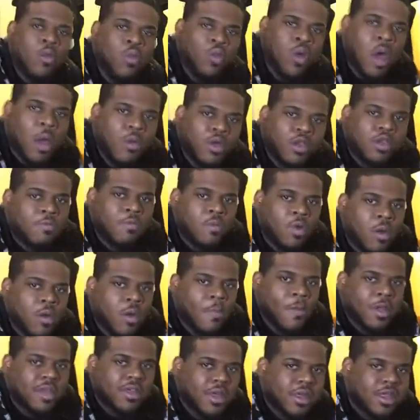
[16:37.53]
what would
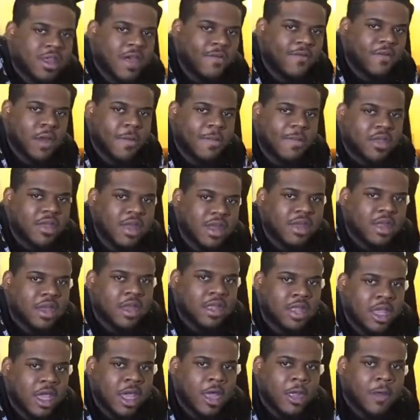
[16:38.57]
put yourself in a position to
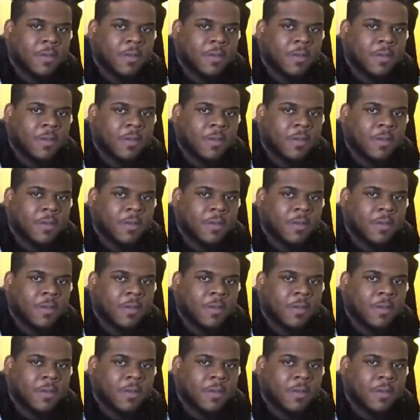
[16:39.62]
think